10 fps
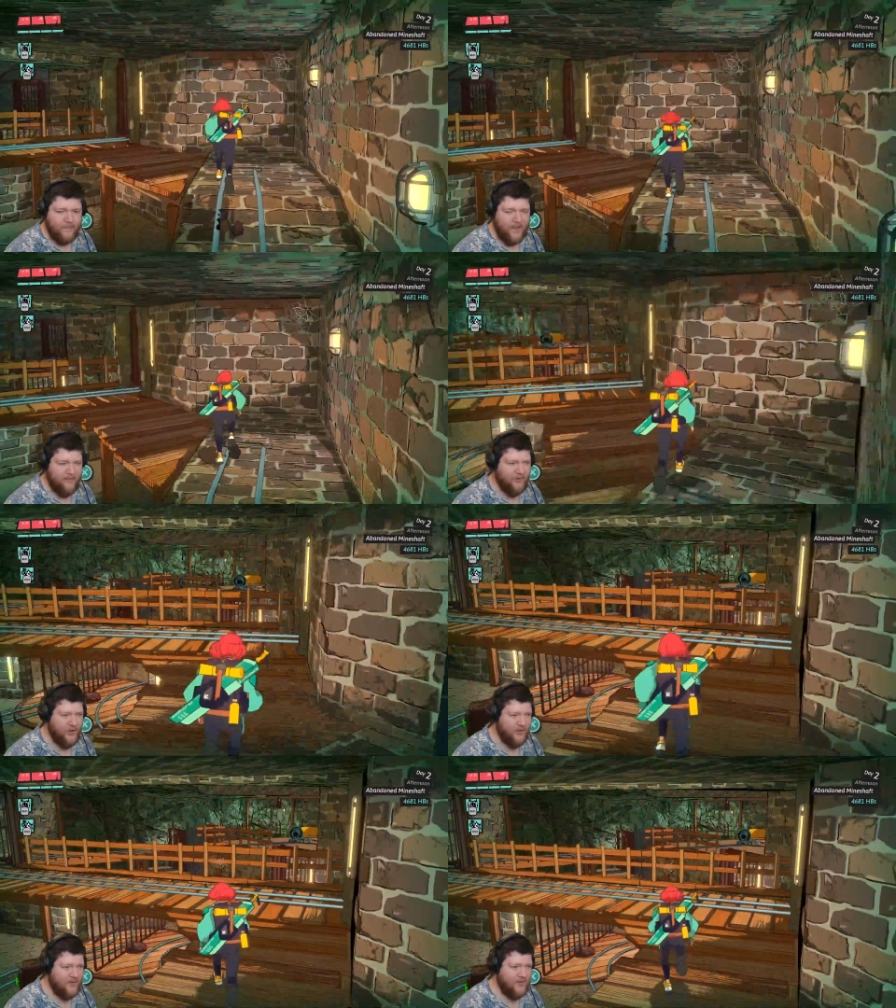I've
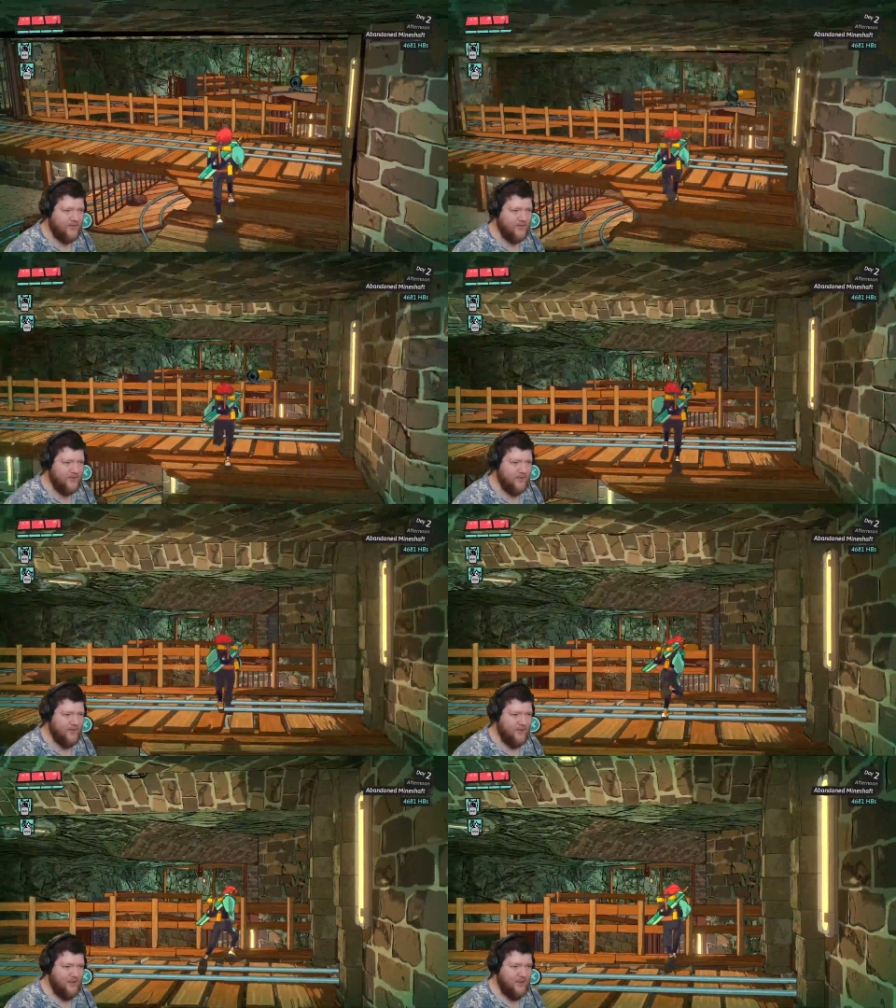got this.
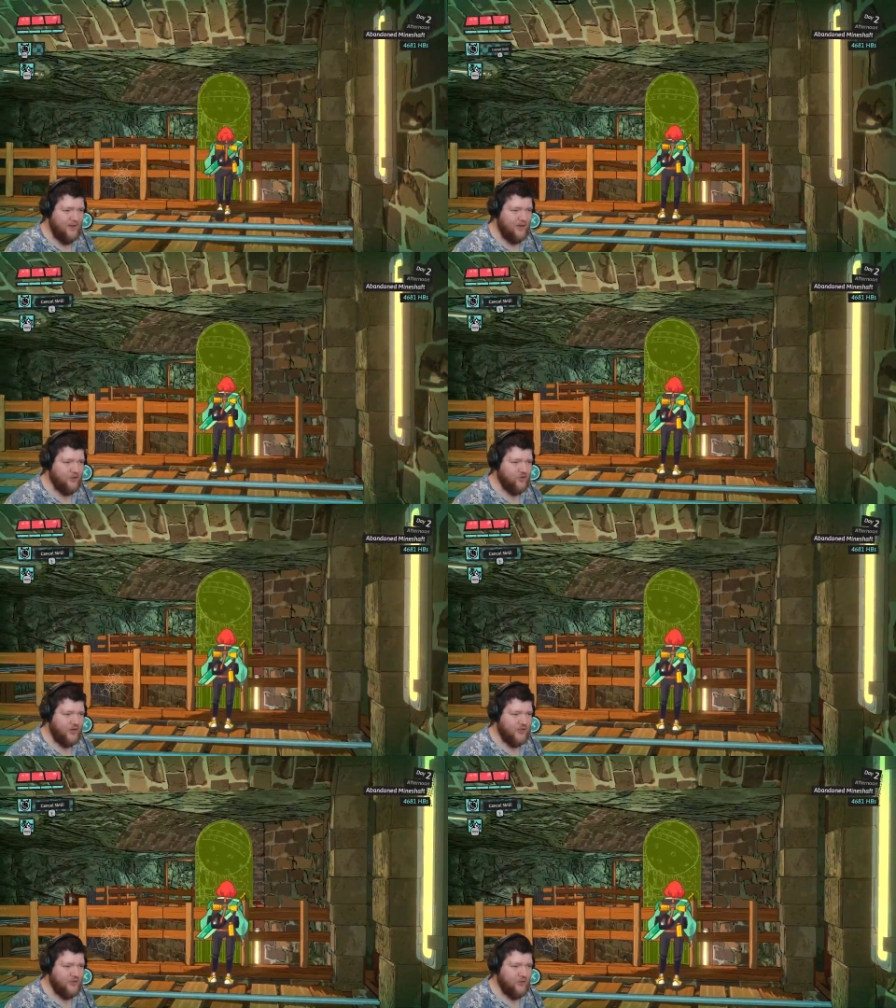I don't
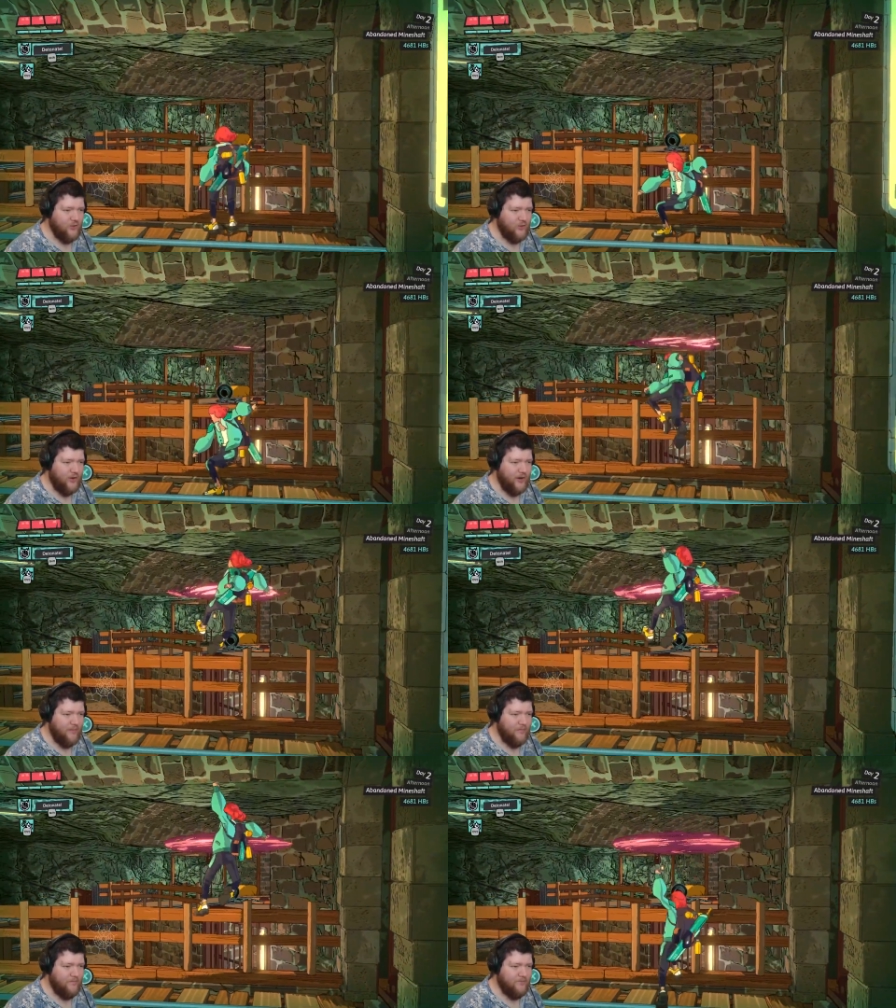trust your
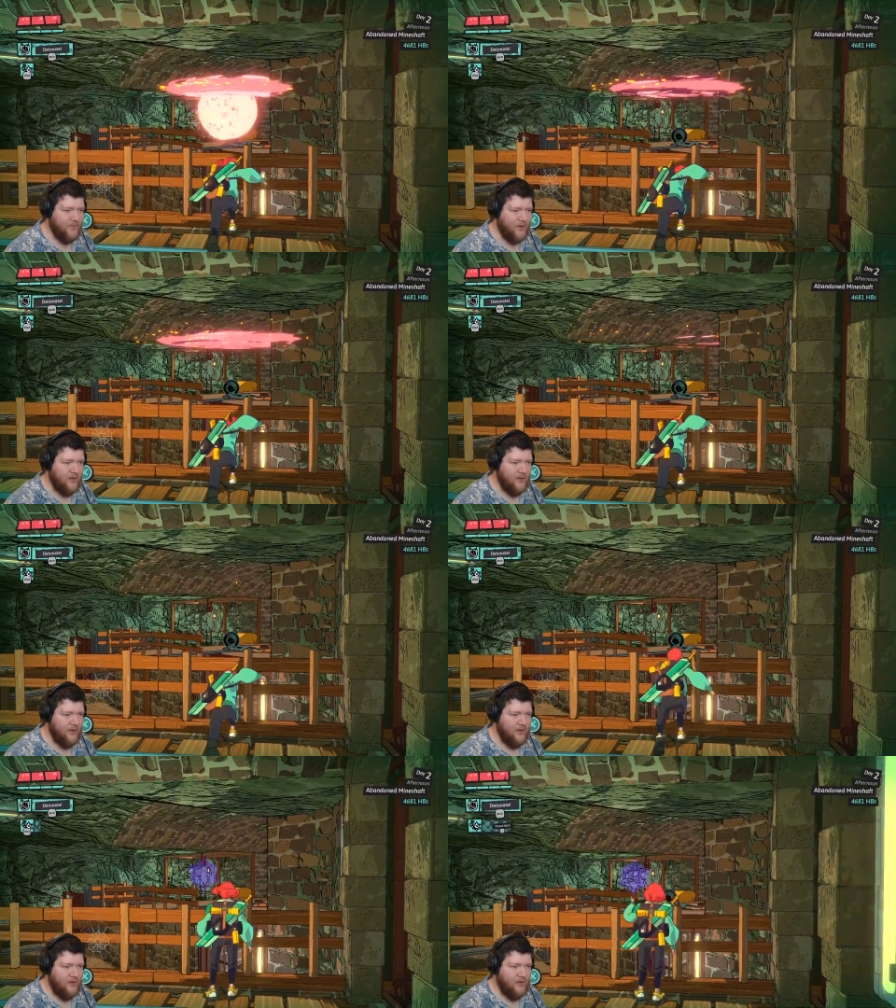um,
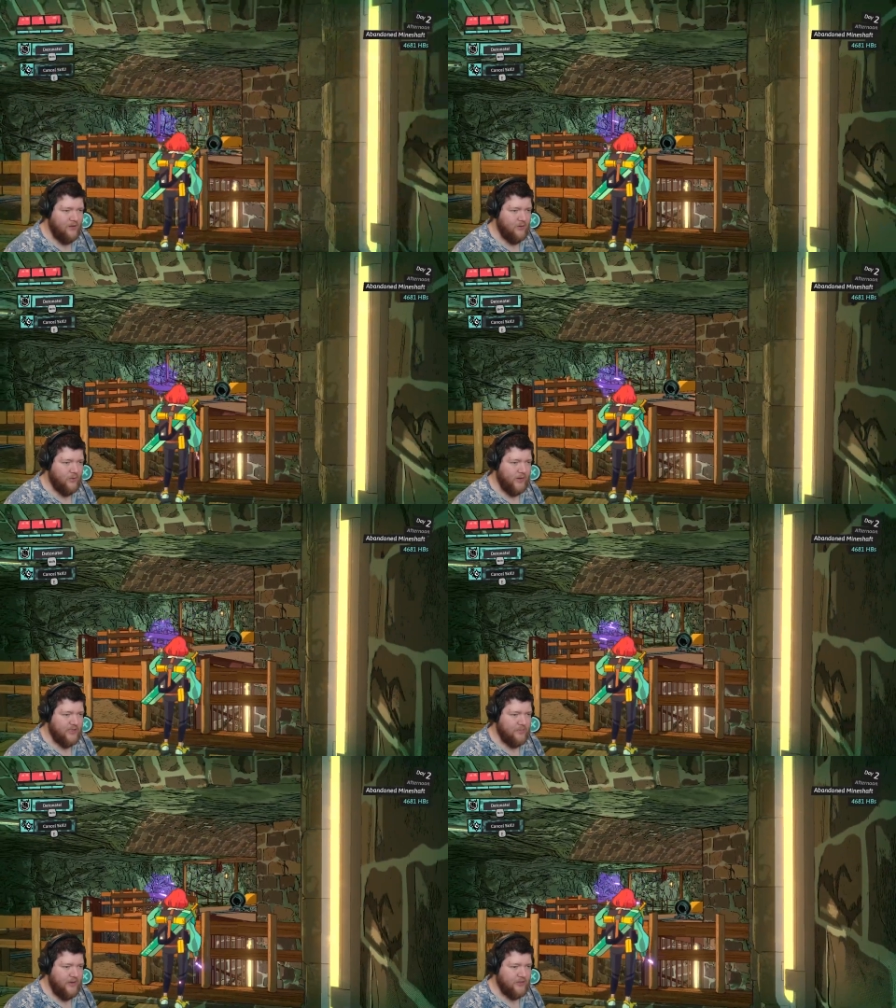your
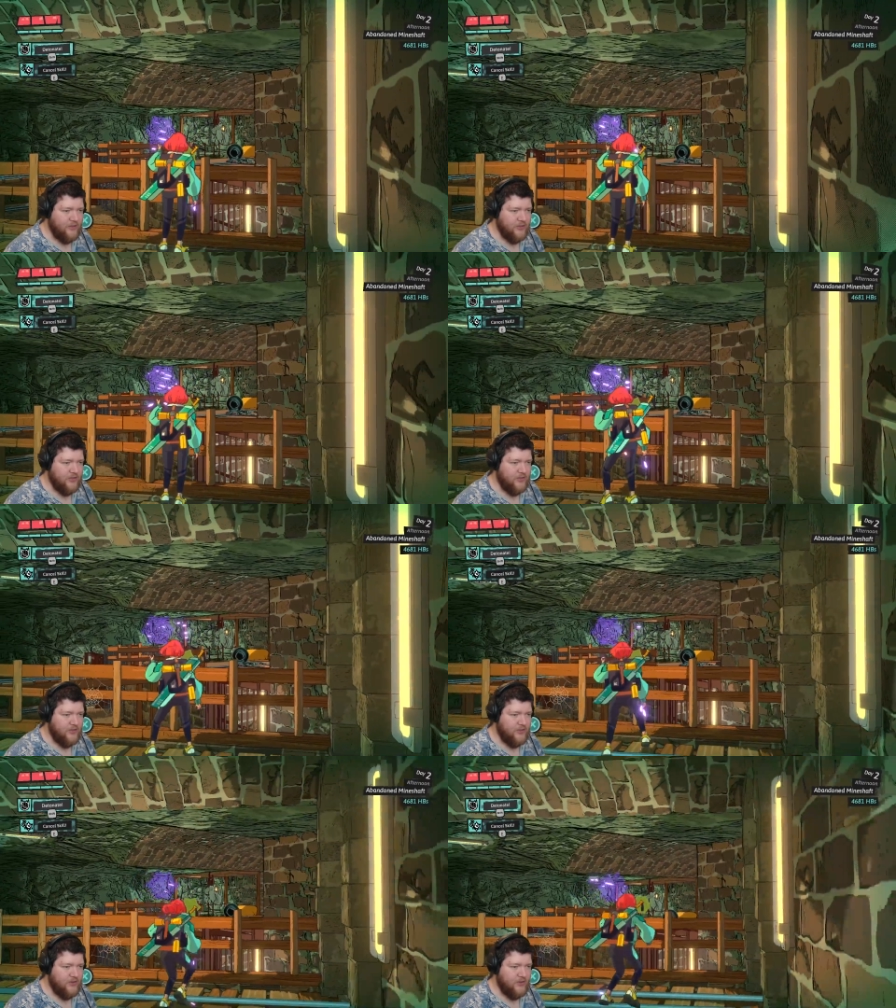nice messages.
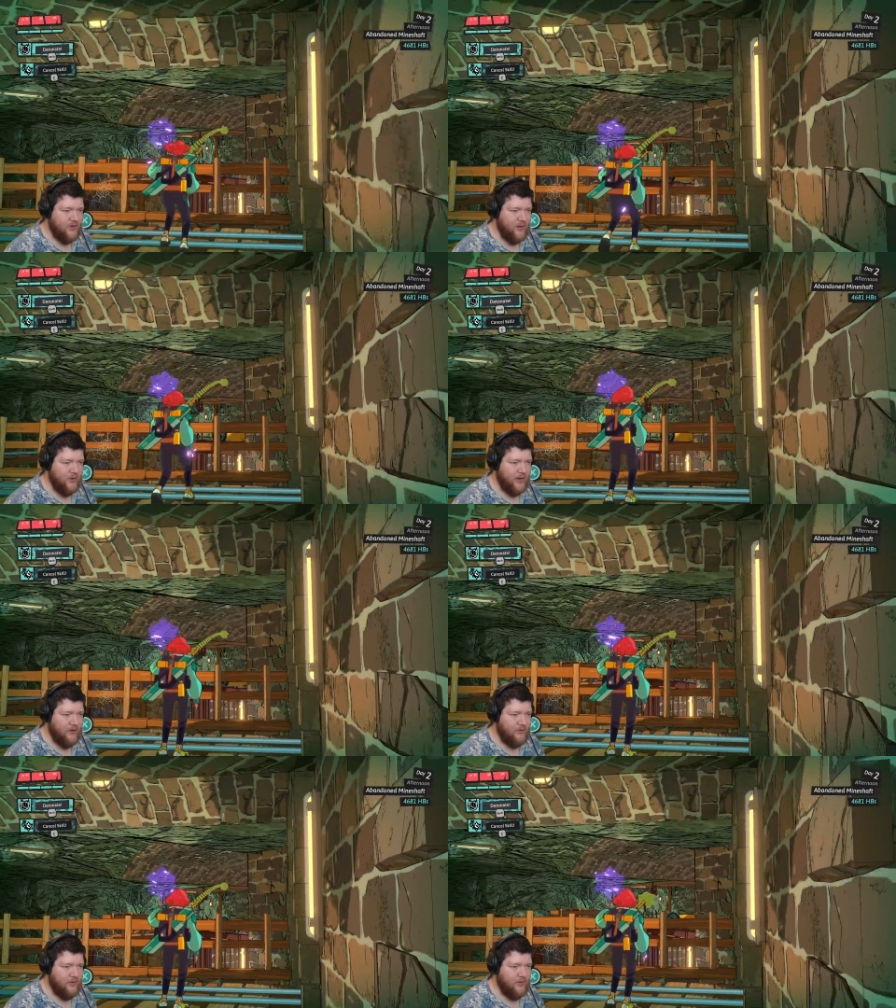Oh, come on
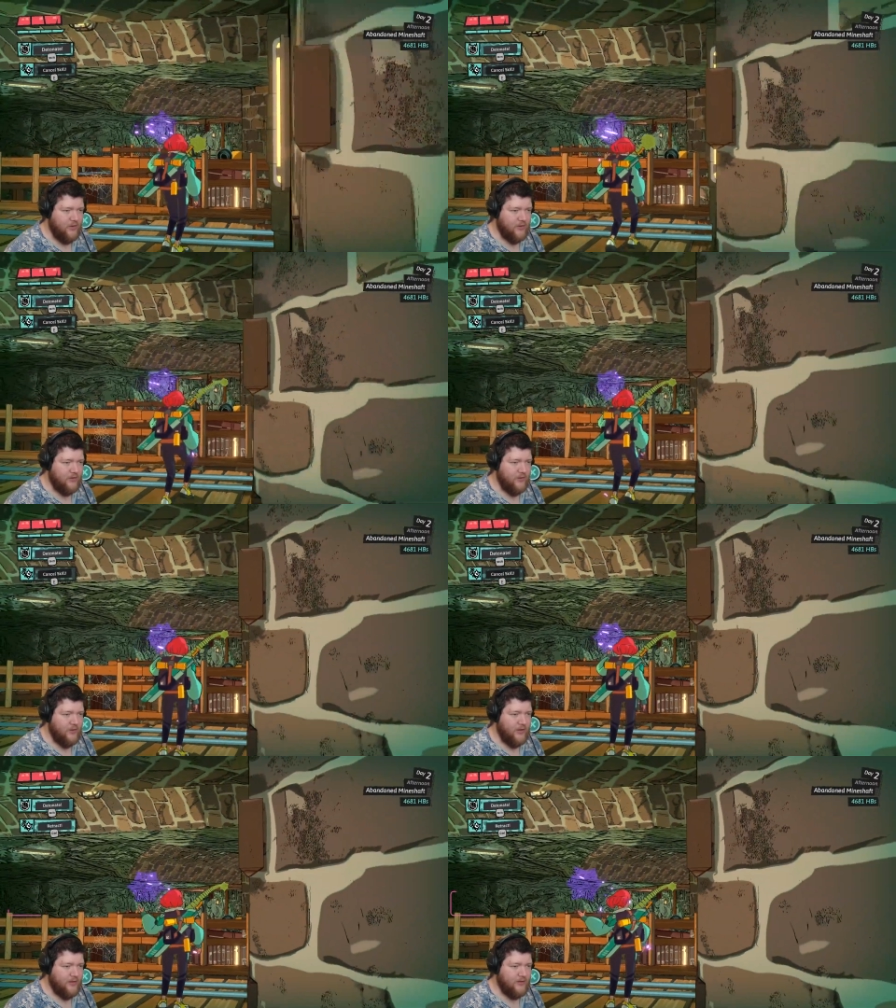now. You can you
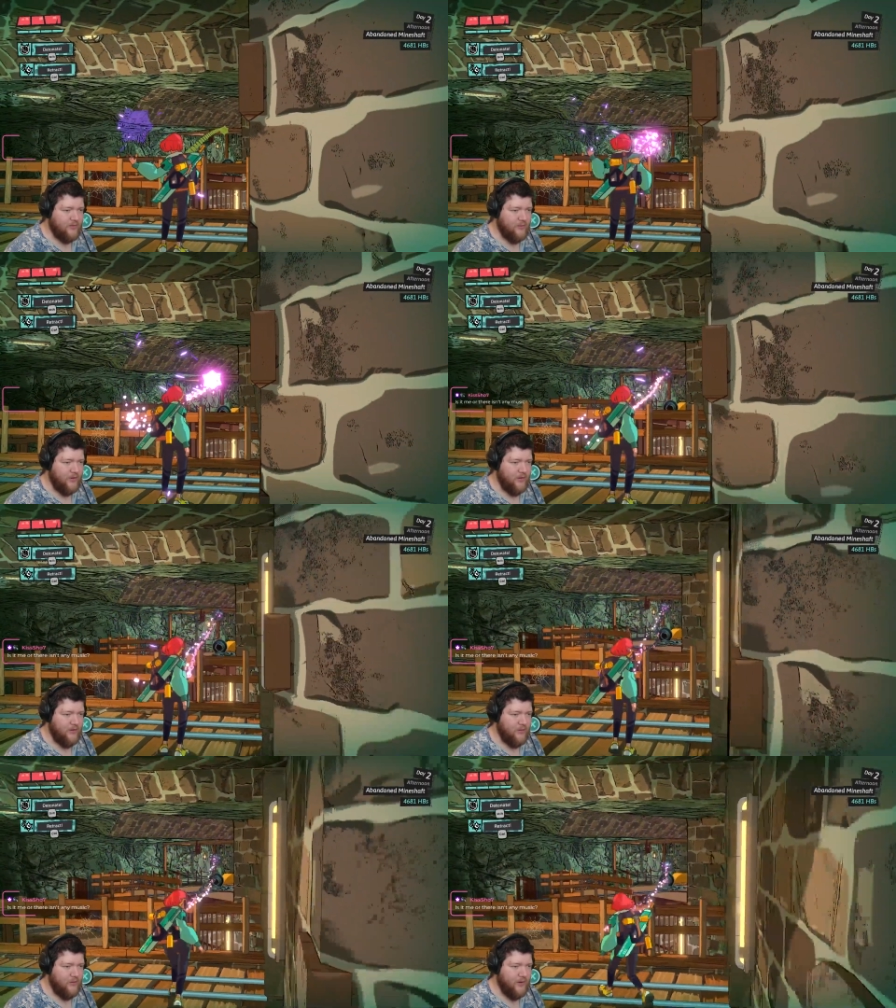can hit this from here.
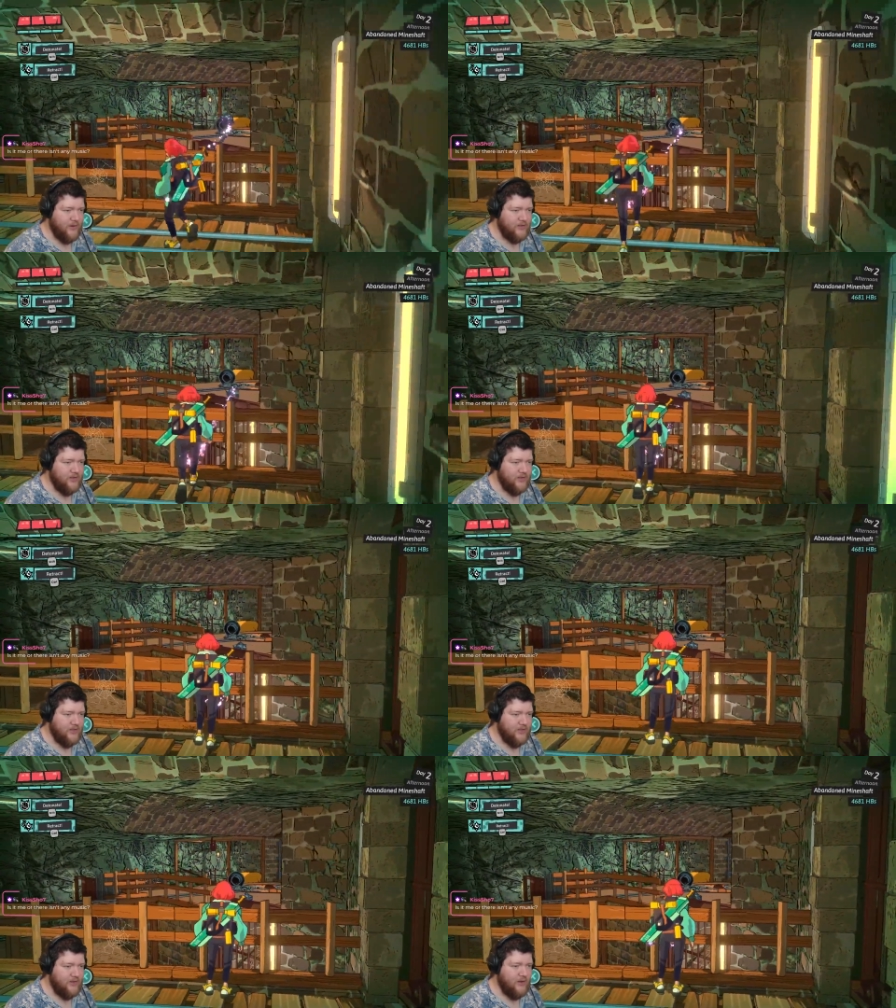Wait, does this?